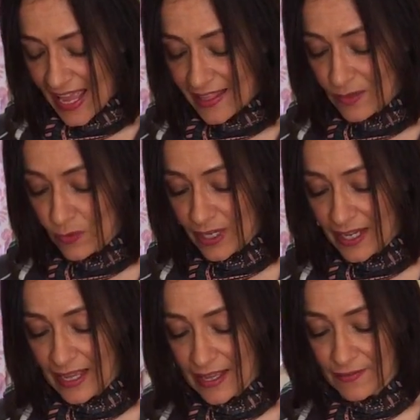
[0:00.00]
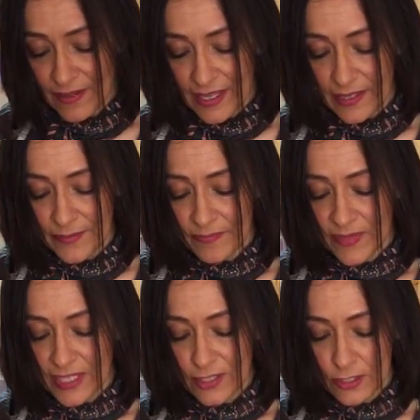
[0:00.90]
And then what I have here
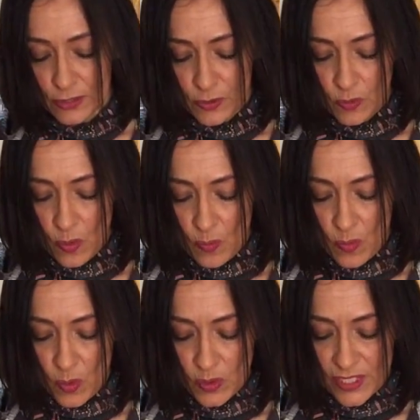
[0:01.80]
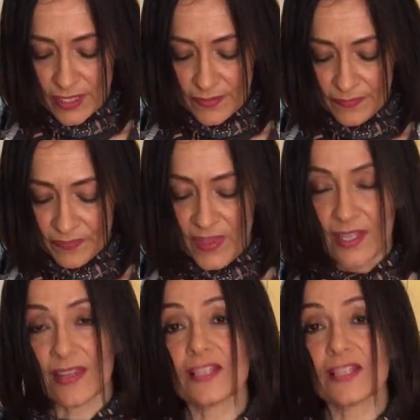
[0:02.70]
is lukewarm water. Now